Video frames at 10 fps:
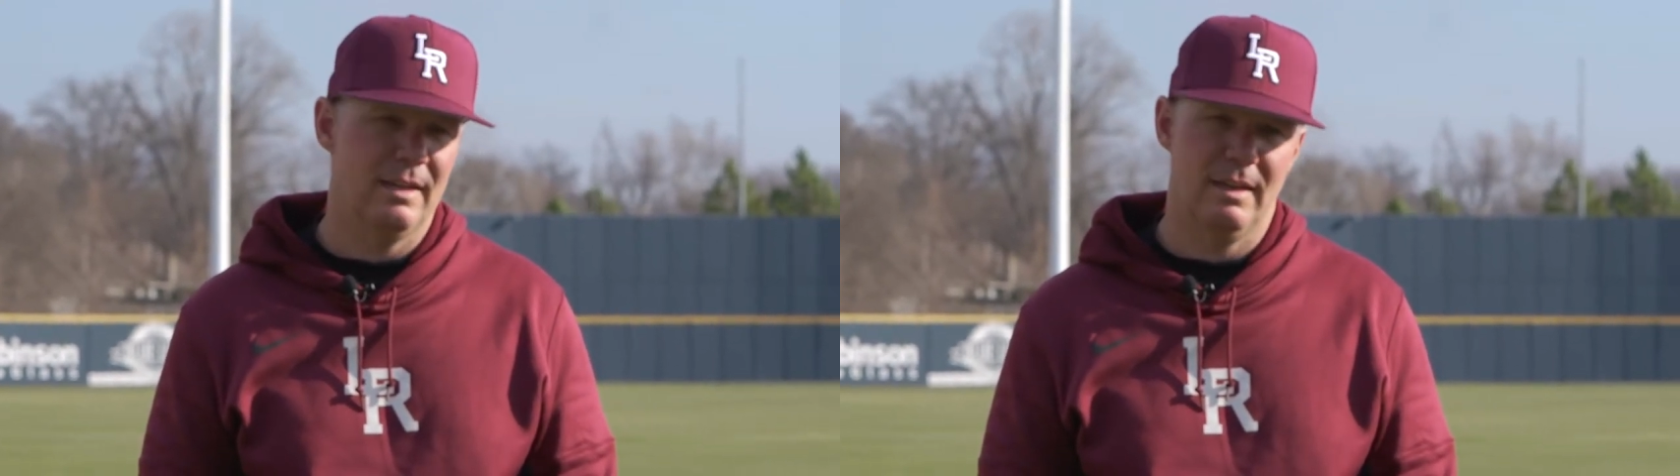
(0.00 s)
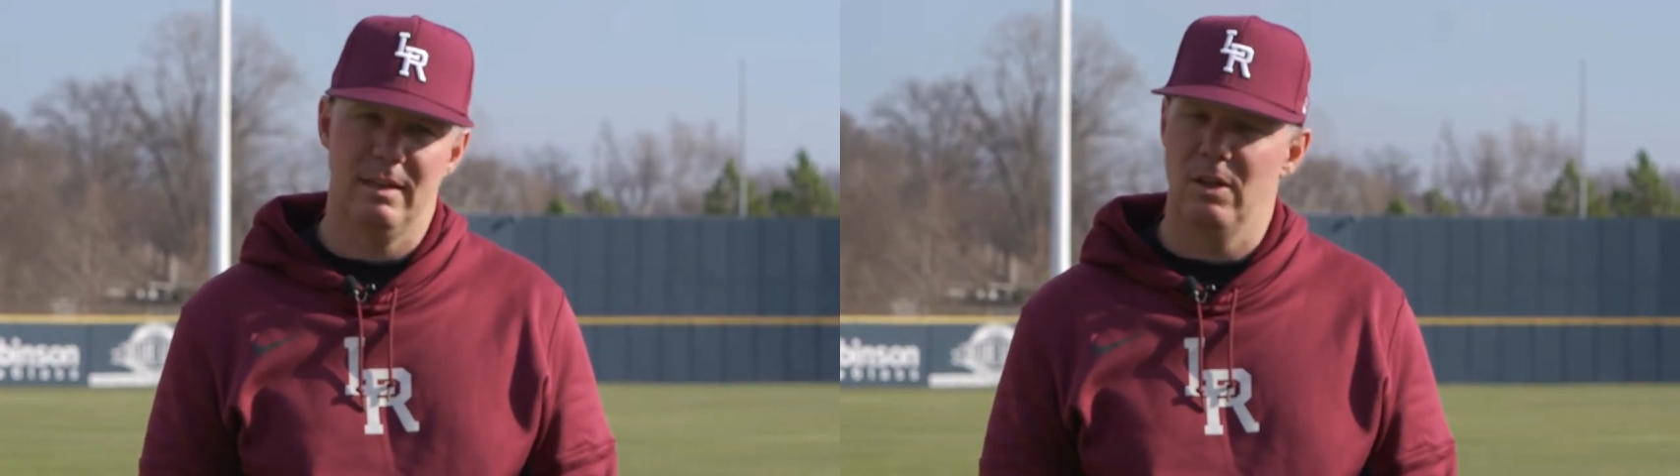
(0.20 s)

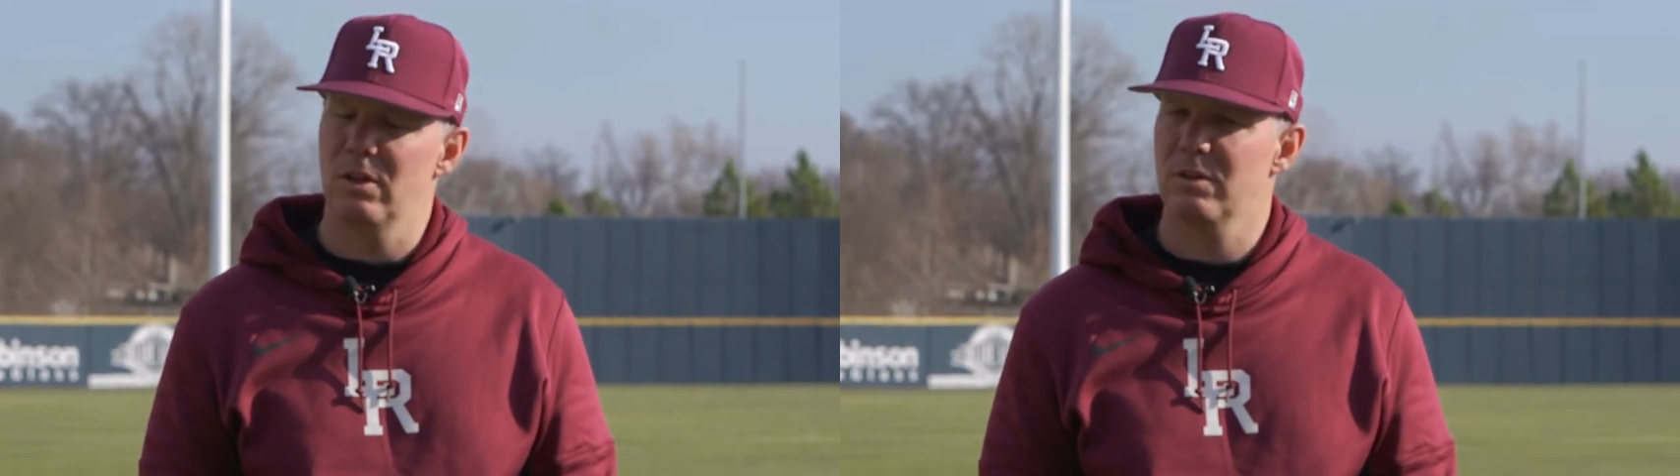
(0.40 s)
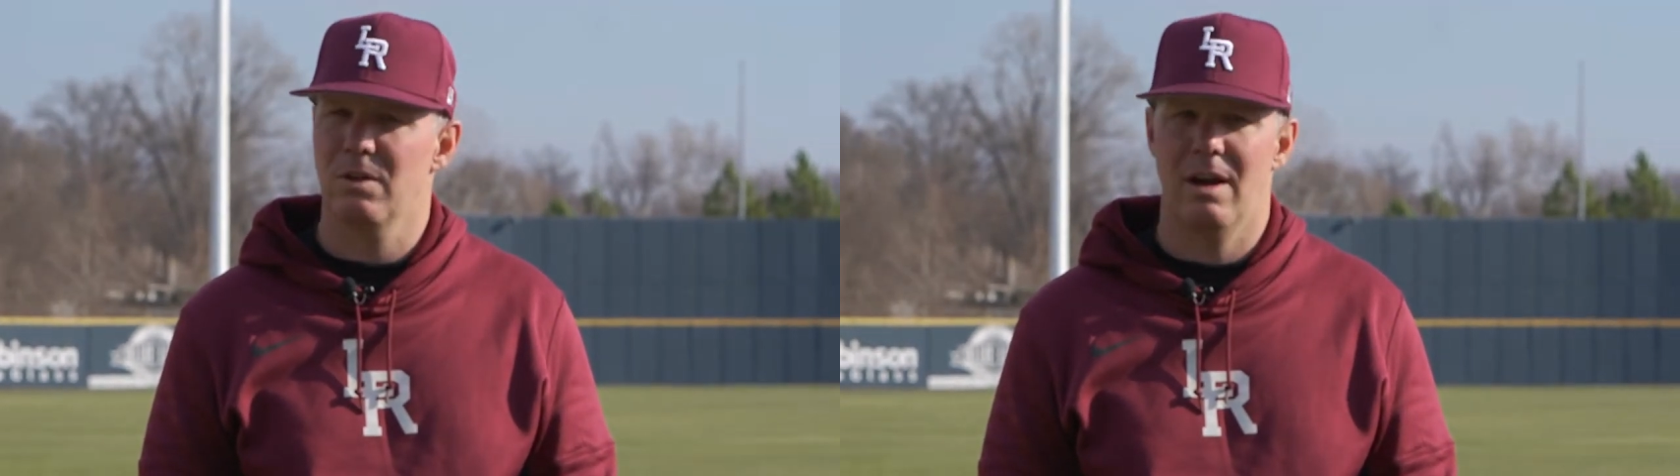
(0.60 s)
It,
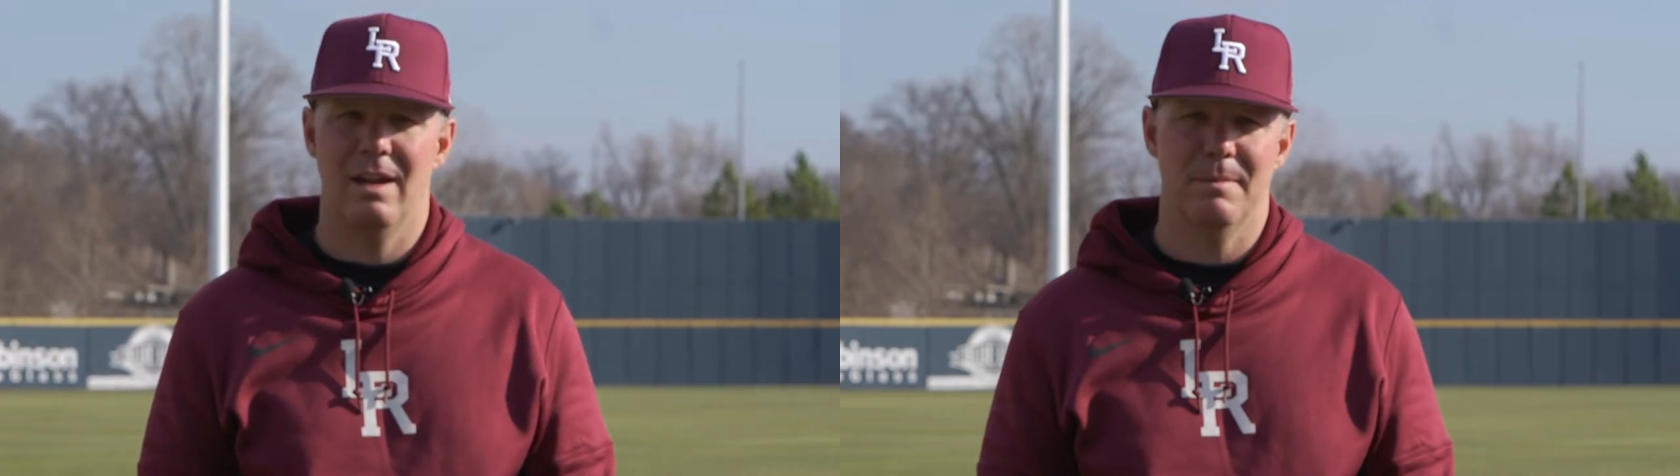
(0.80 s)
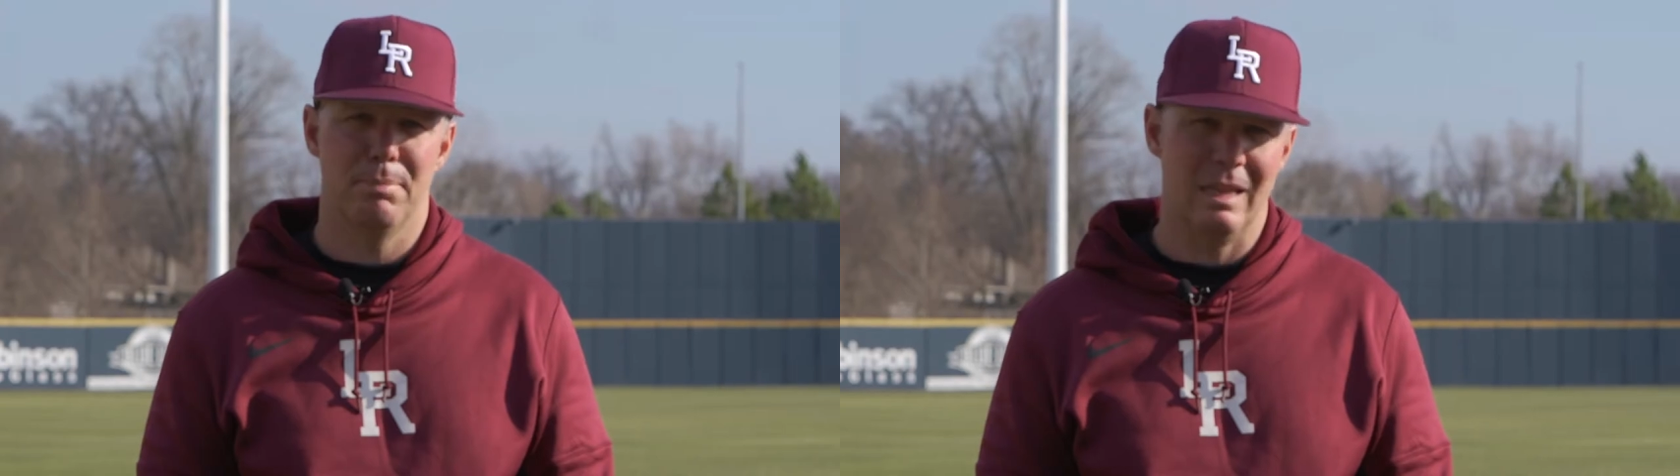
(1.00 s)
looked
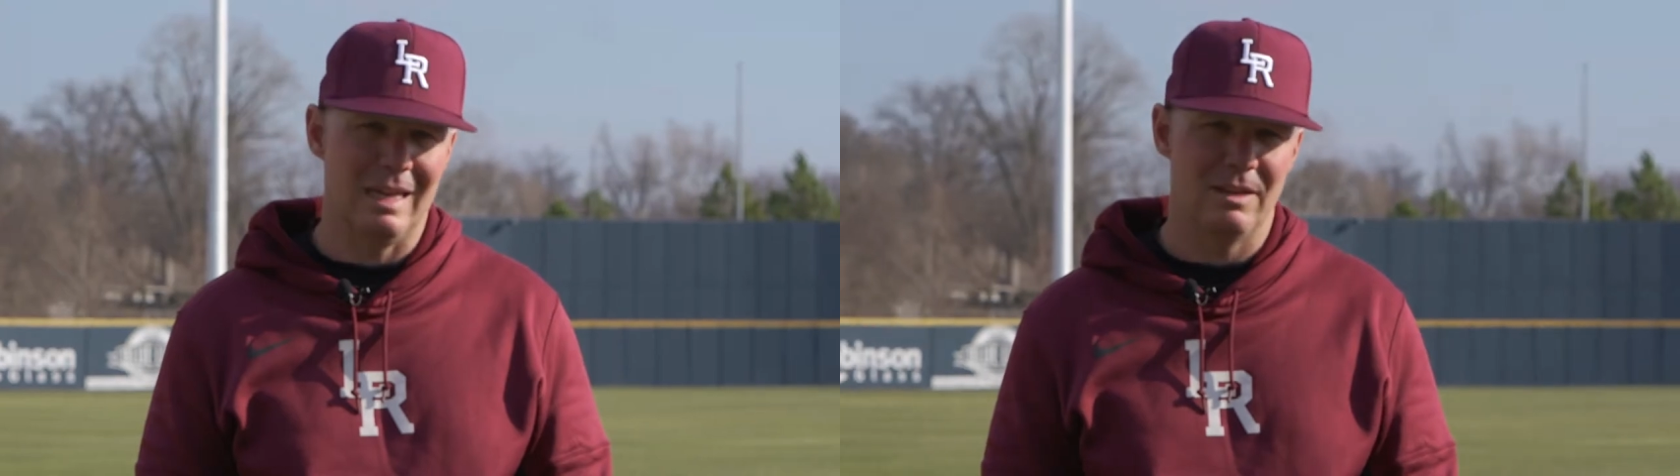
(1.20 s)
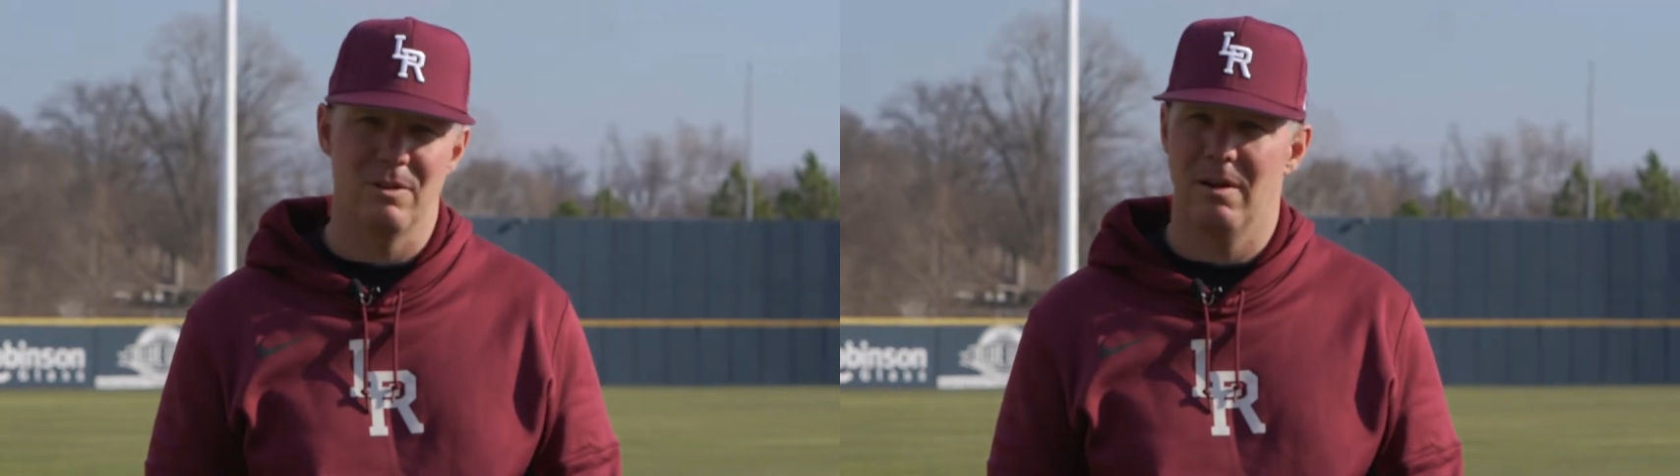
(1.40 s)
great, it
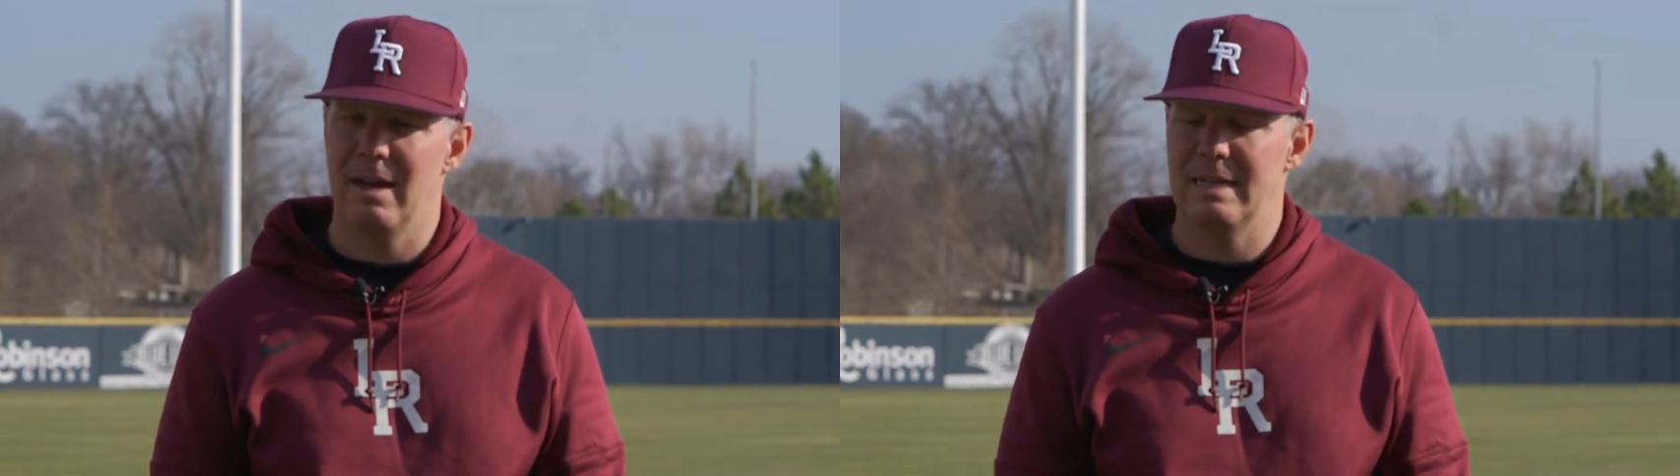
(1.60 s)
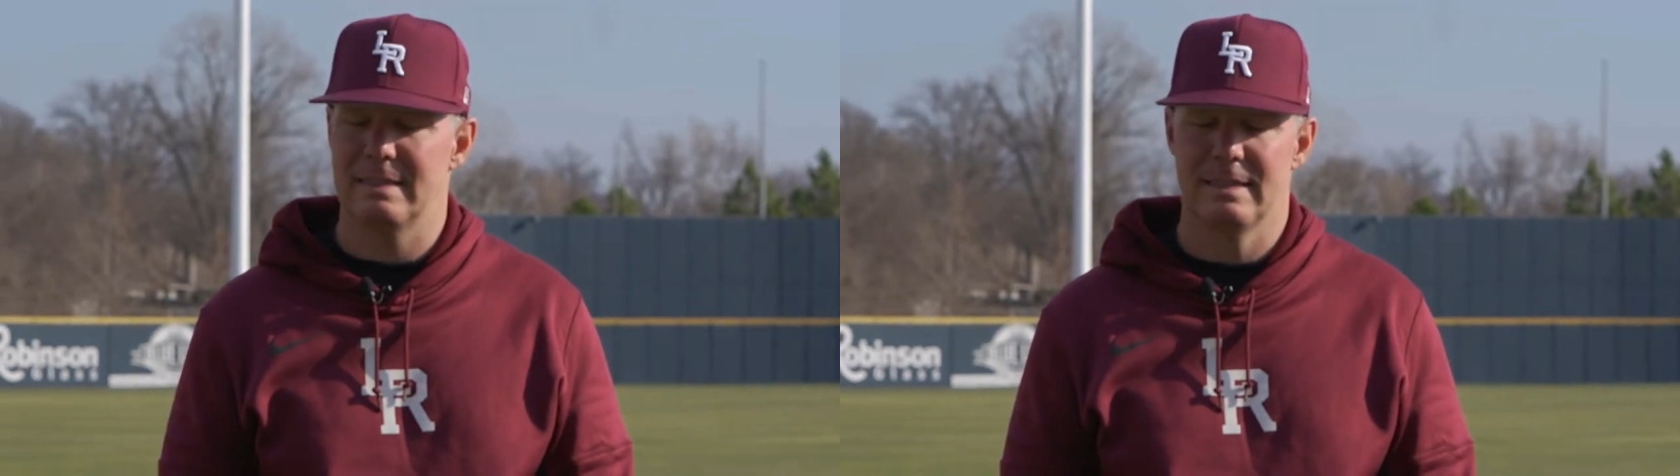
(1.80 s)
played
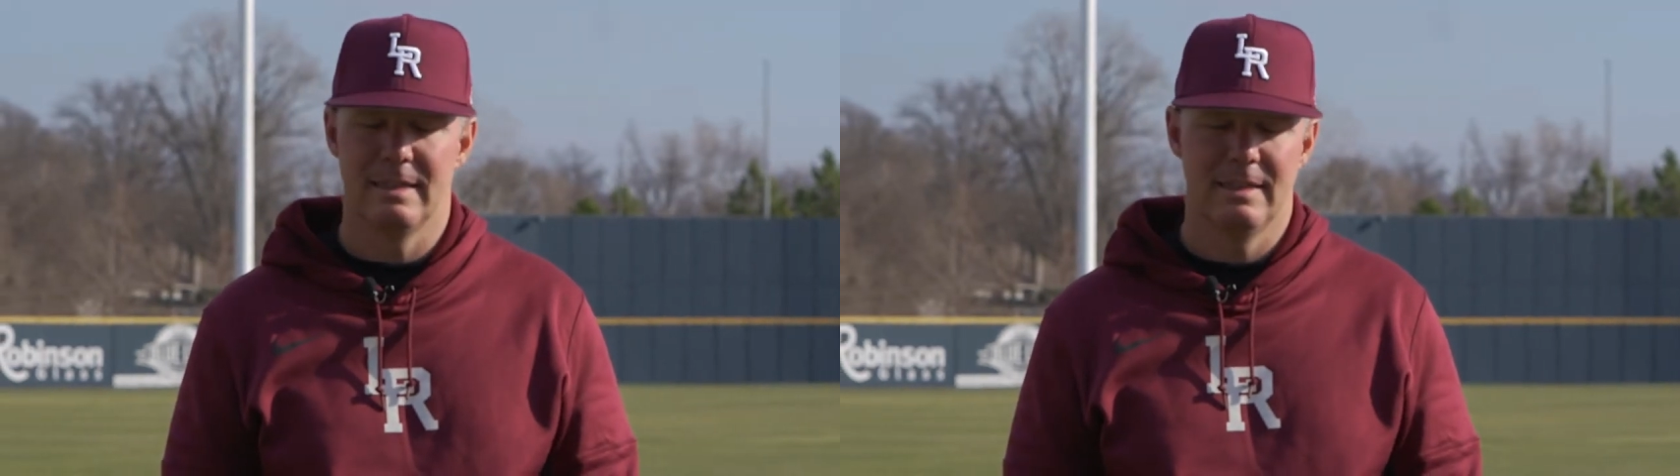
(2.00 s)
great.